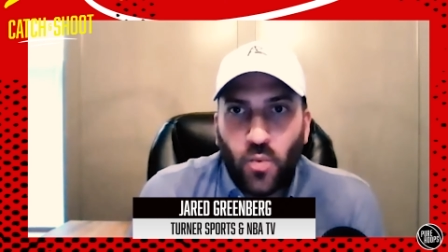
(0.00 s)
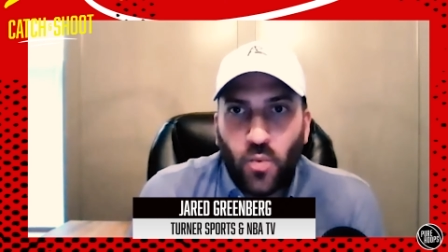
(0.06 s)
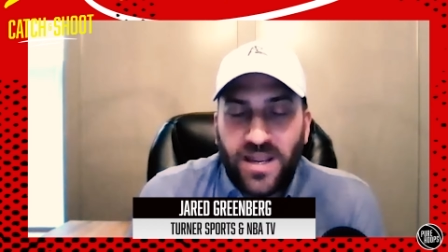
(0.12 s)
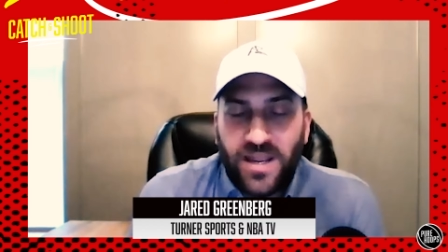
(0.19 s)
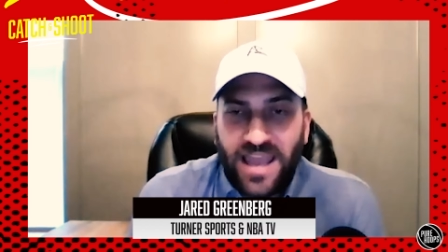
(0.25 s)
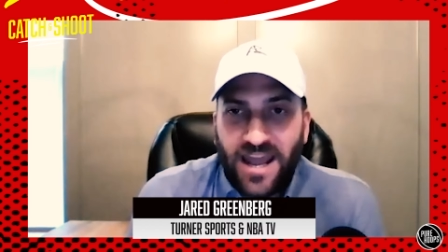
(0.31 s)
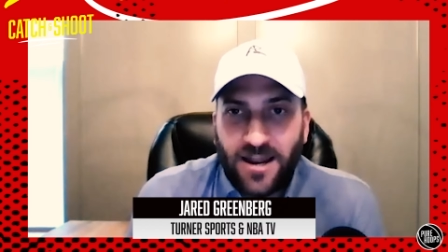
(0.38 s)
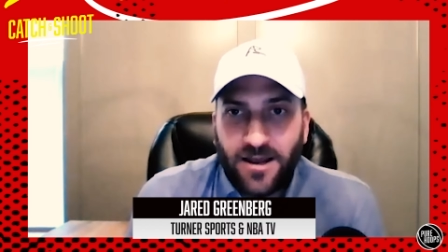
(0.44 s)

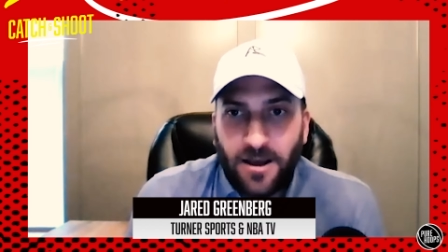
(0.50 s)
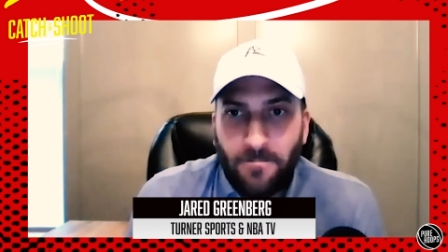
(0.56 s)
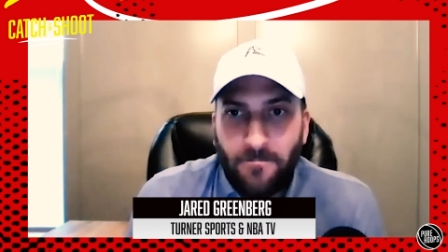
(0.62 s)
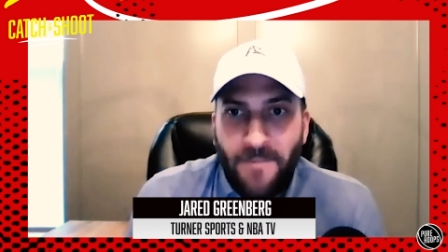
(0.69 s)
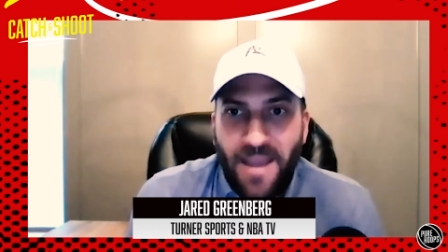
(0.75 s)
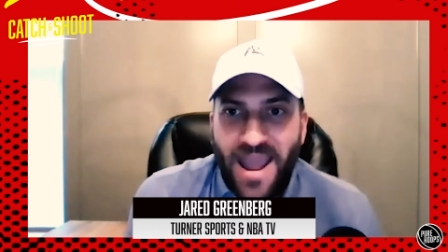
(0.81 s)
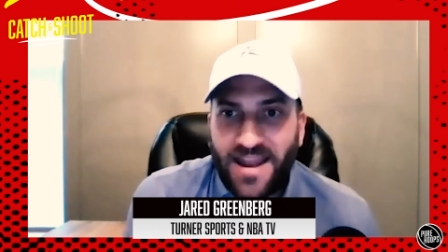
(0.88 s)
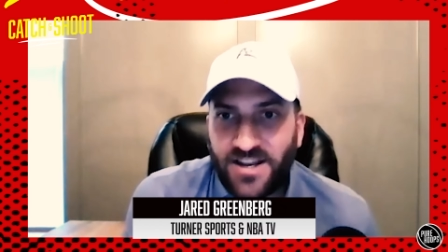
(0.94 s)
we get a, a
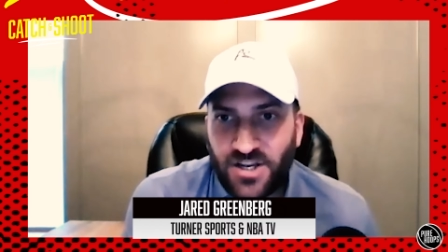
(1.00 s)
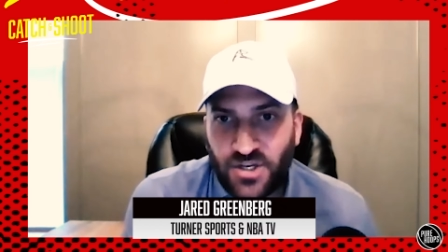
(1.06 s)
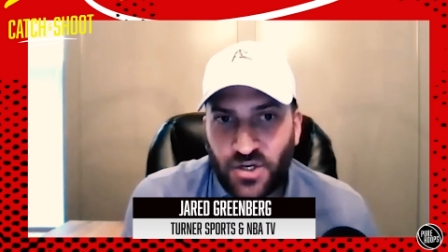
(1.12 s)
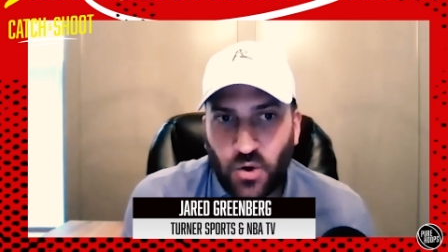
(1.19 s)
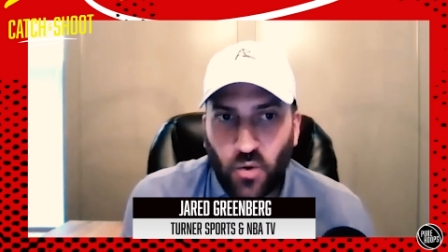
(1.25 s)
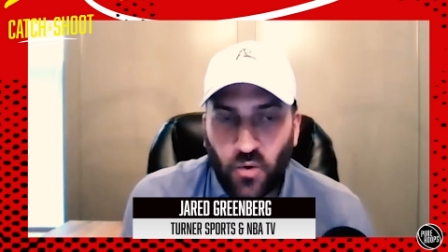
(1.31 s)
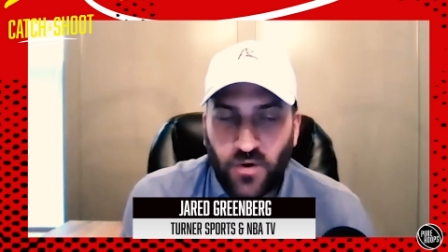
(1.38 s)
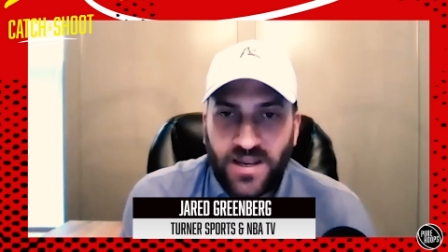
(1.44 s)

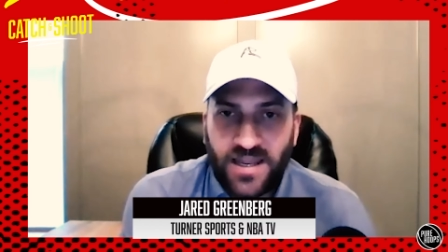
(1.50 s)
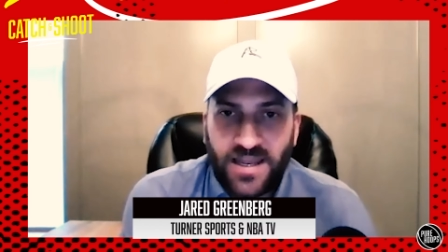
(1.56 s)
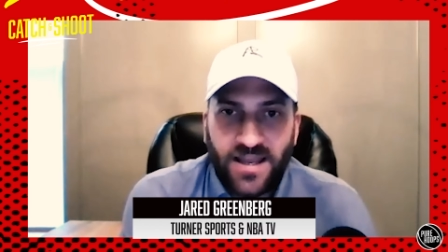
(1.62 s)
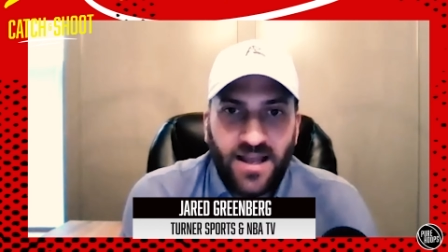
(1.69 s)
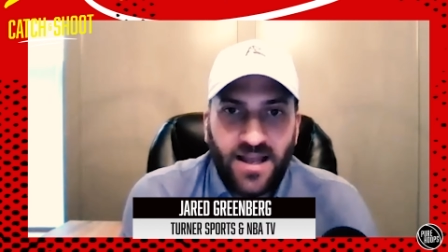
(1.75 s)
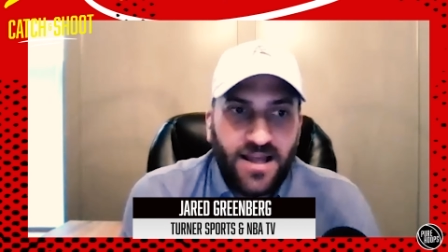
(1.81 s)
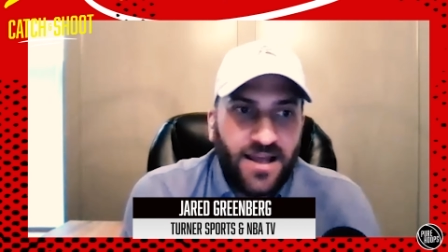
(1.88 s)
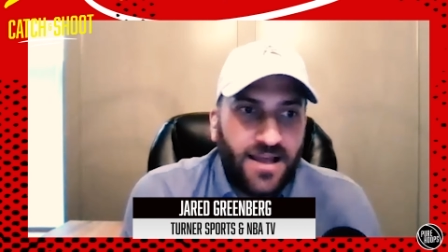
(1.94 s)

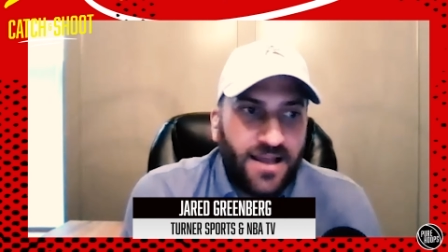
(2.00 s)
mandatory